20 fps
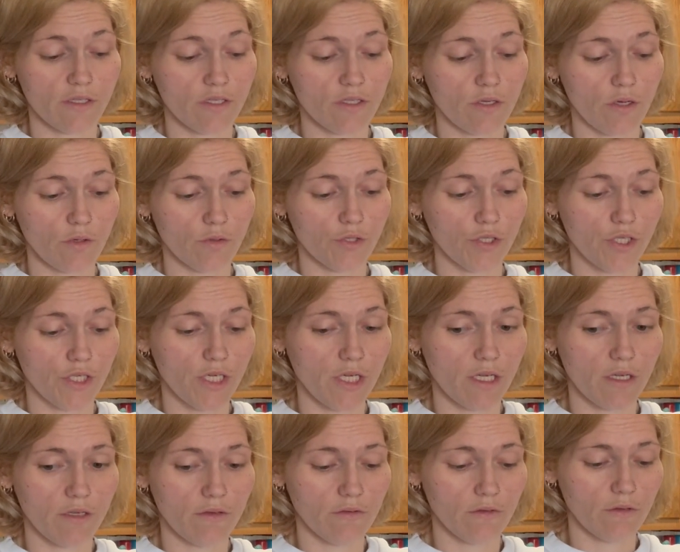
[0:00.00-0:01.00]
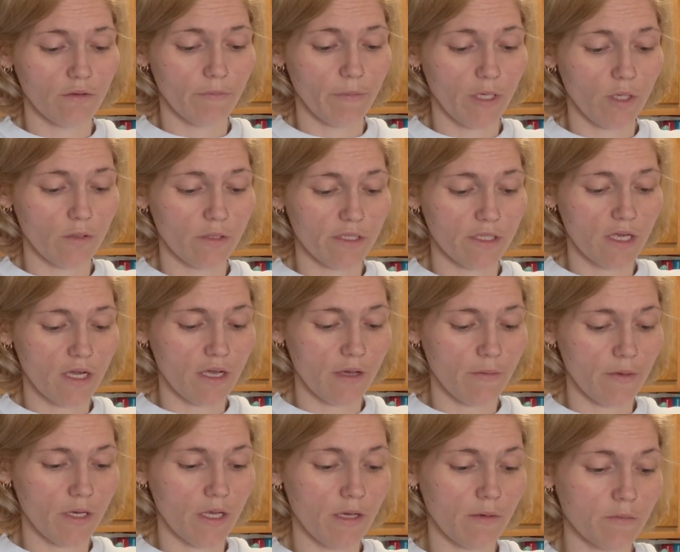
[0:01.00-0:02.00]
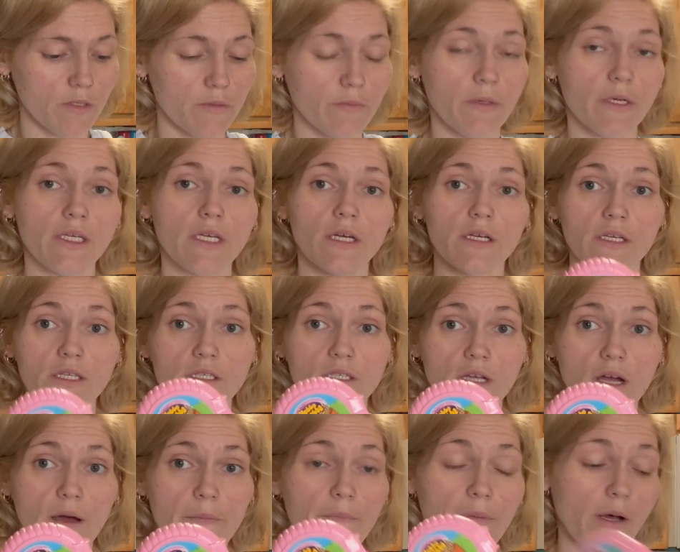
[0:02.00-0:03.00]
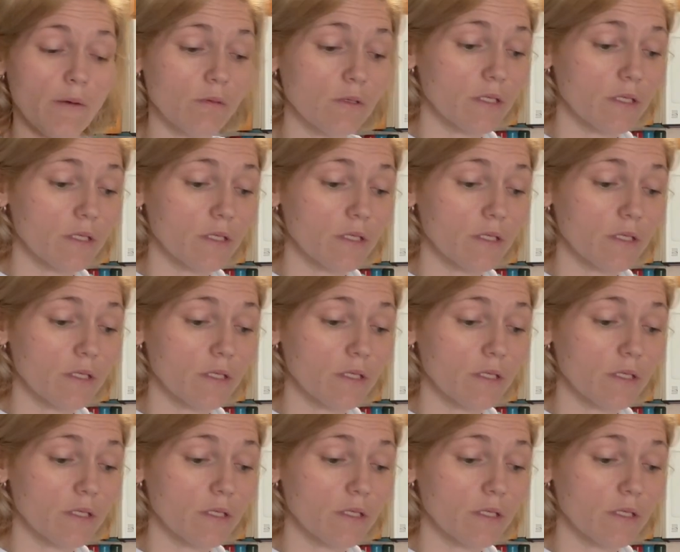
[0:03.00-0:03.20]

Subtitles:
So my oldest got M&Ms, my youngest got bubble